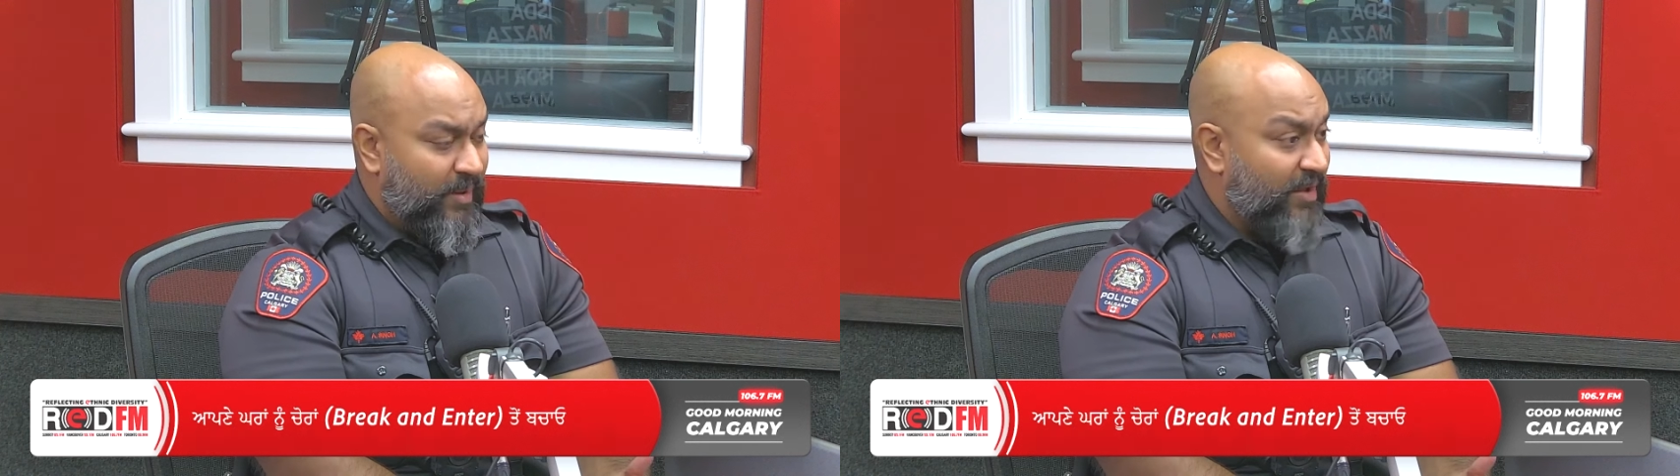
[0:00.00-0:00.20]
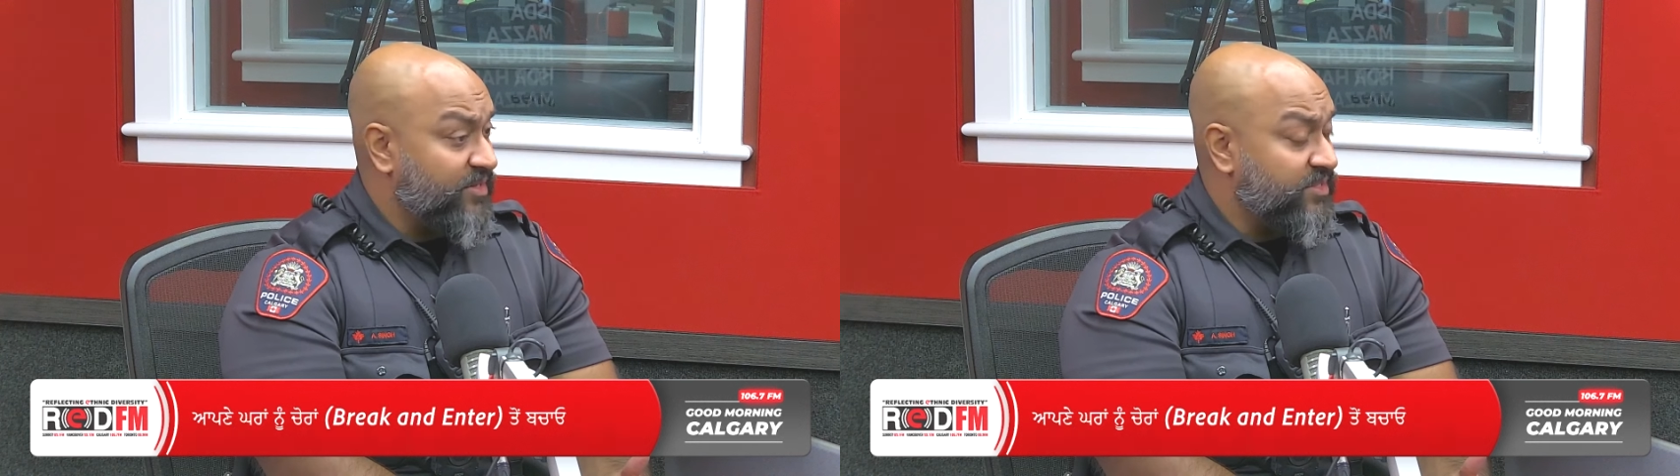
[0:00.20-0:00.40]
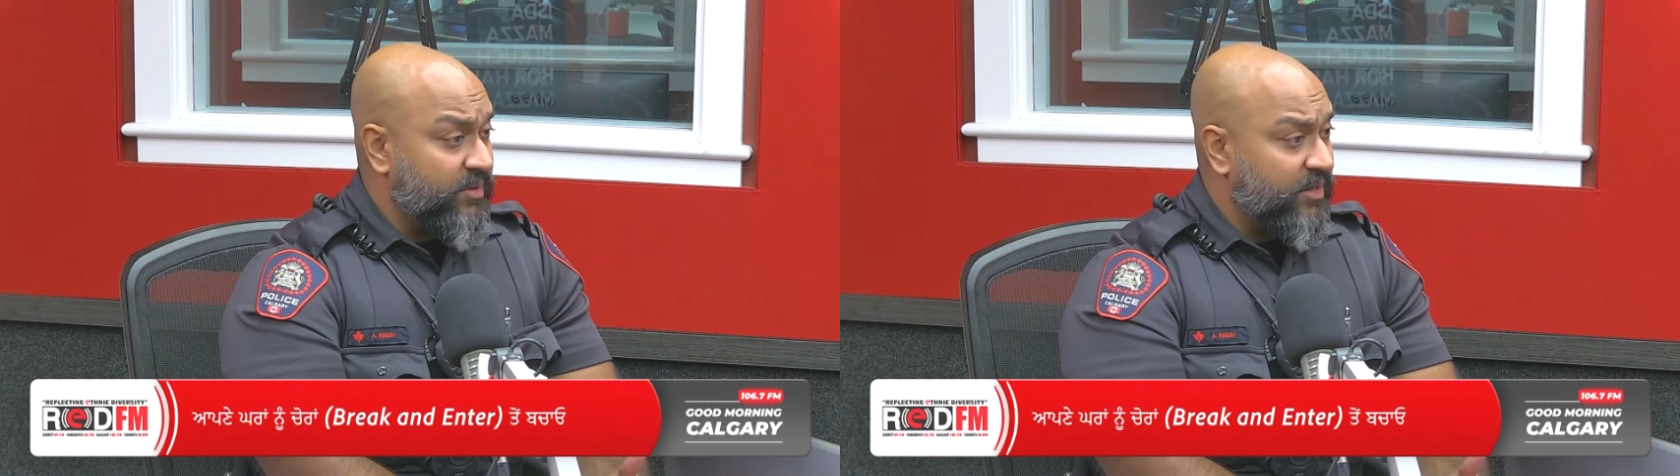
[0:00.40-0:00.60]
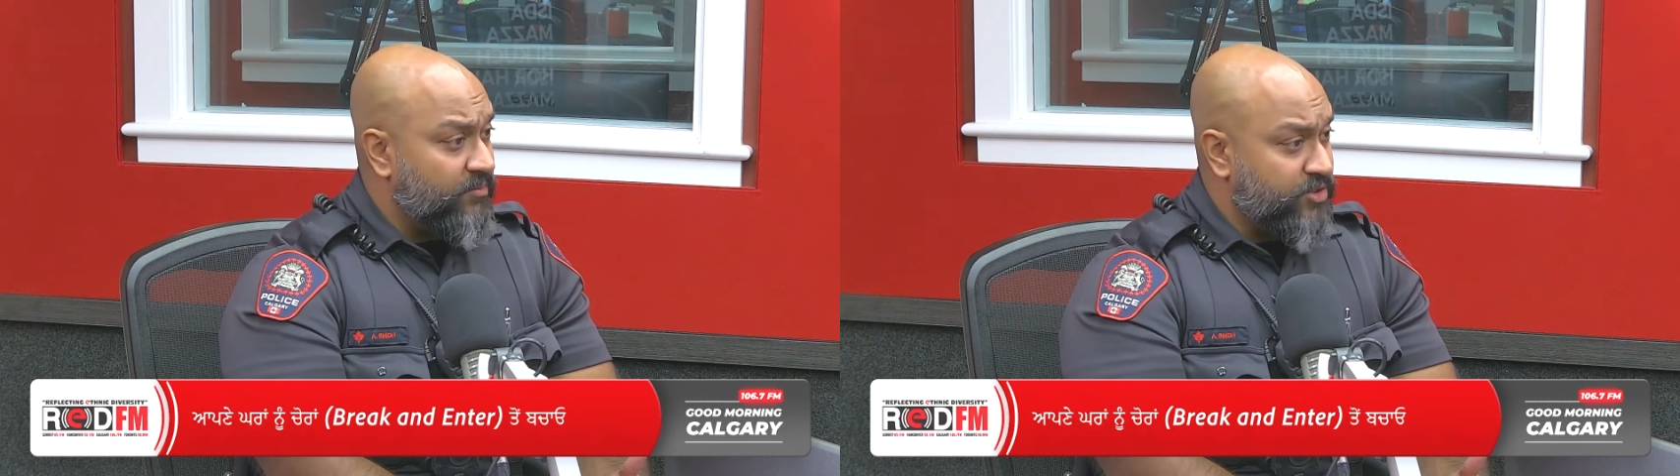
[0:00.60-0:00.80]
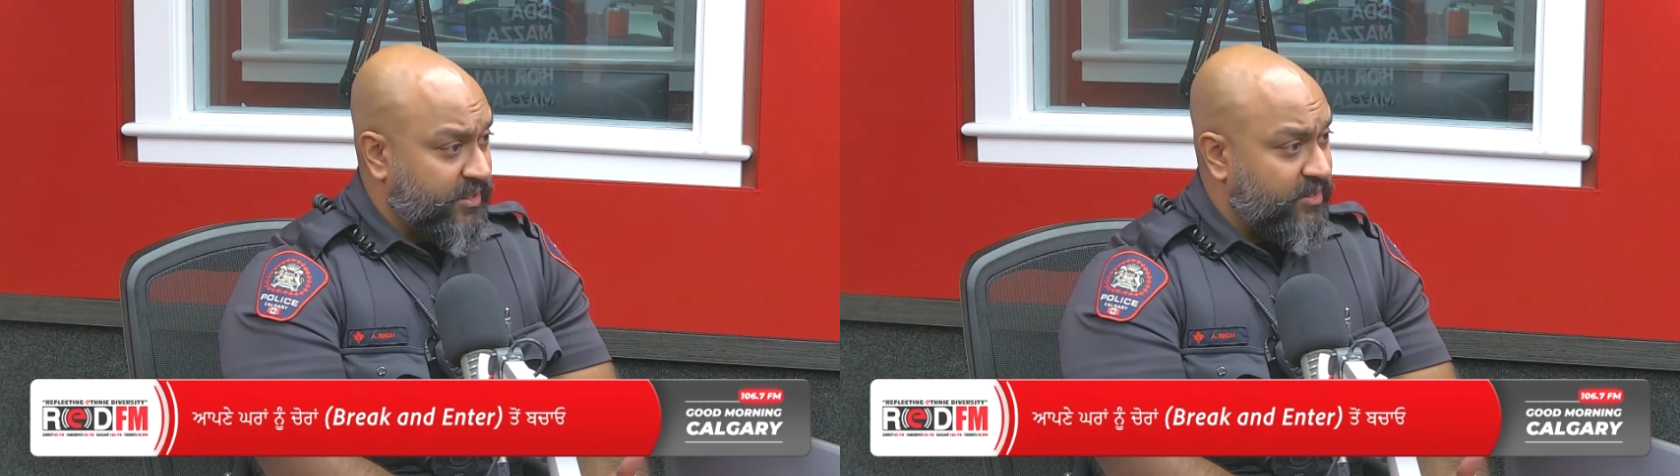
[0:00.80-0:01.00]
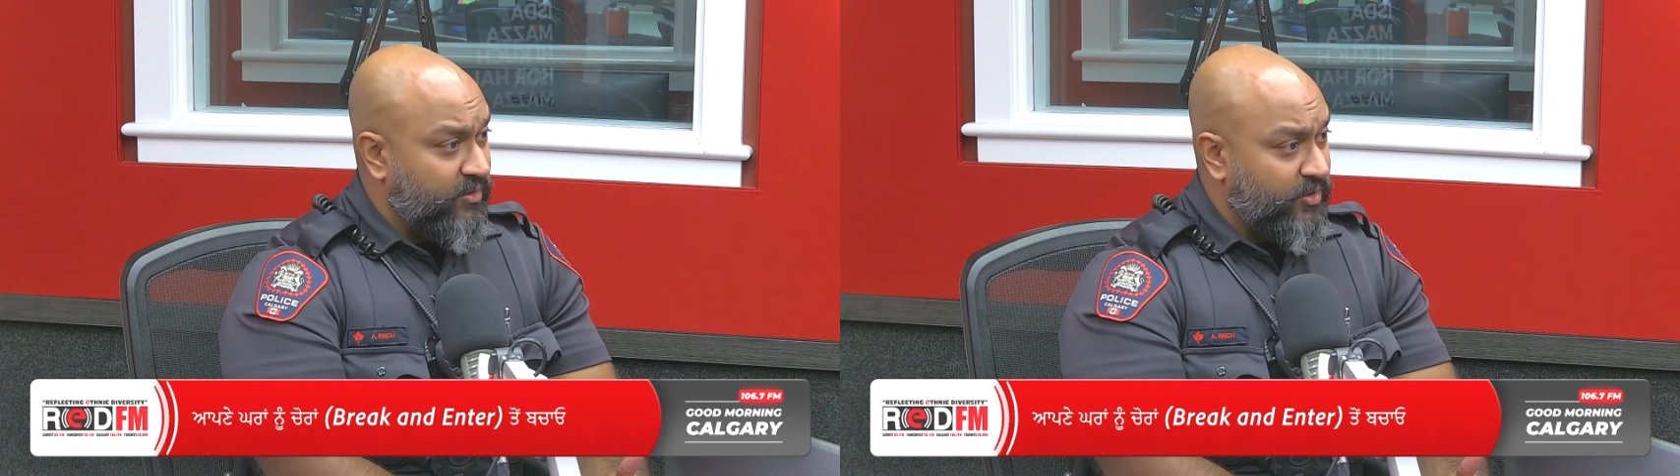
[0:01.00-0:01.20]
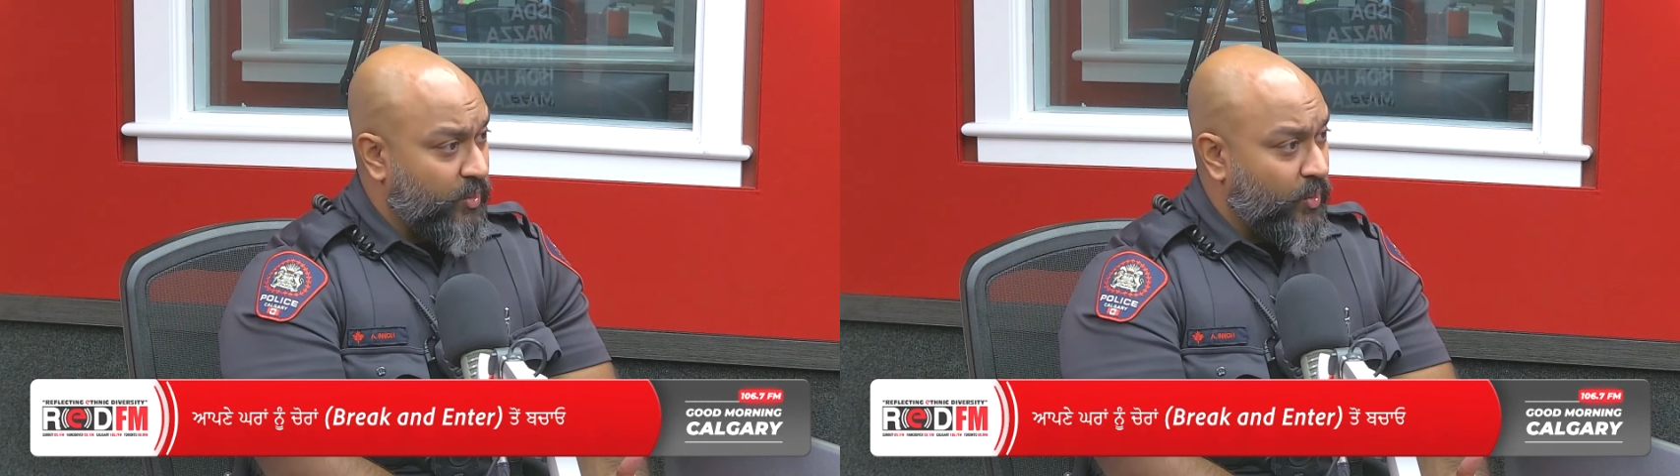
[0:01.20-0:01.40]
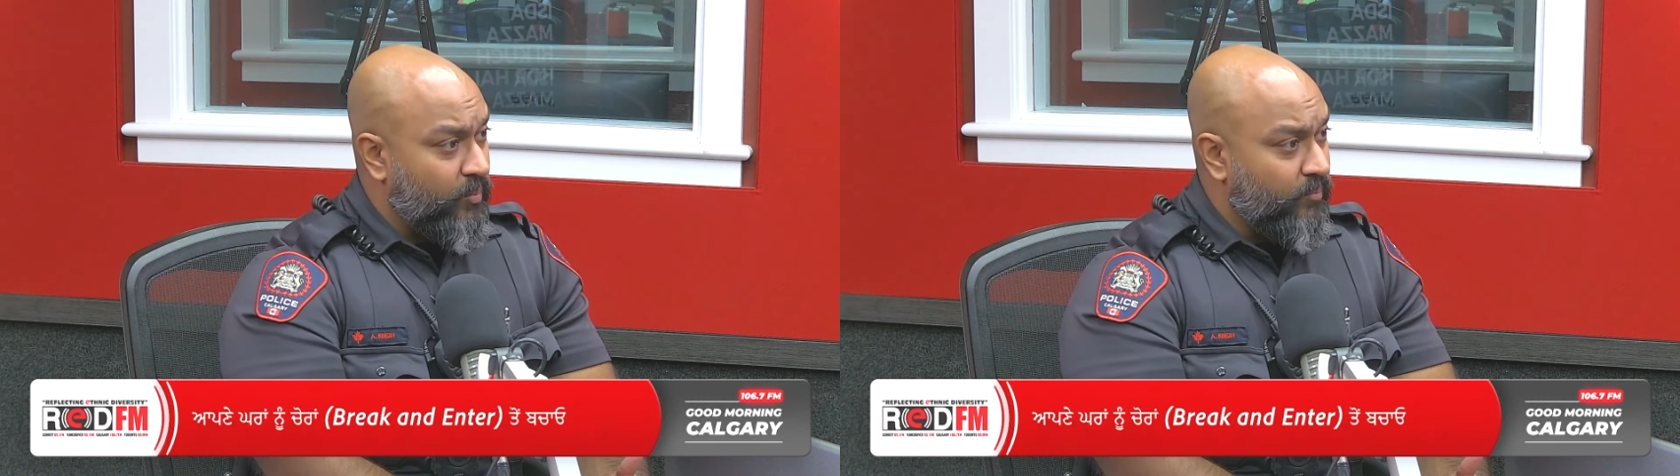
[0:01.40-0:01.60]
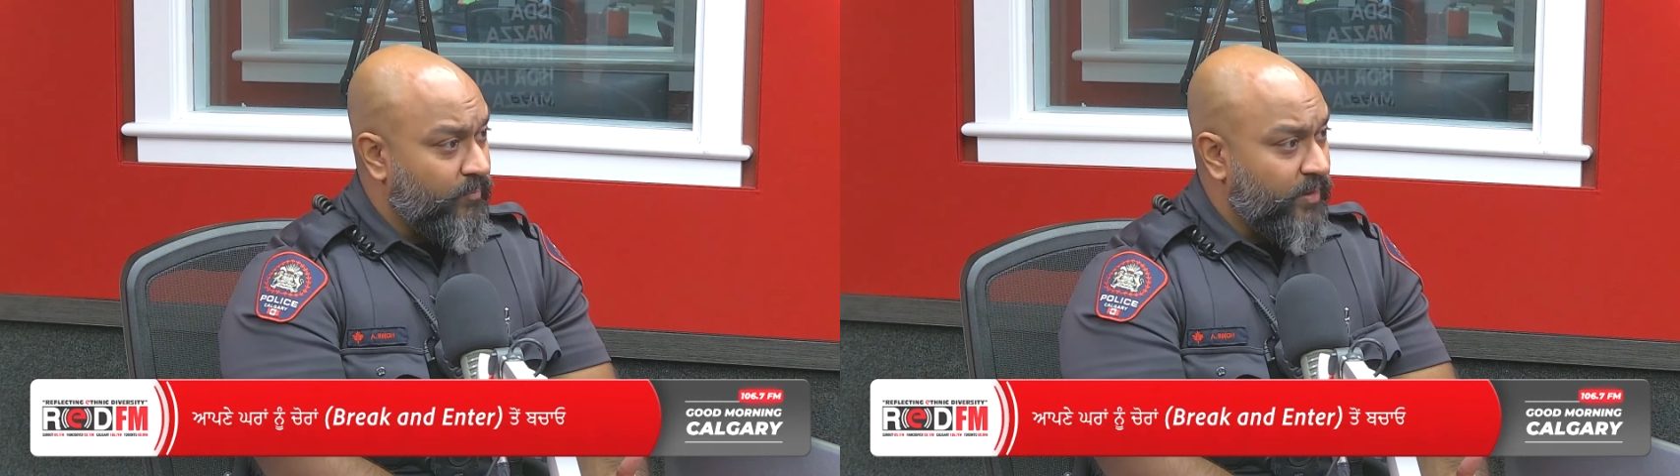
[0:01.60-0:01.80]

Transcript: Having somebody come check in on your home.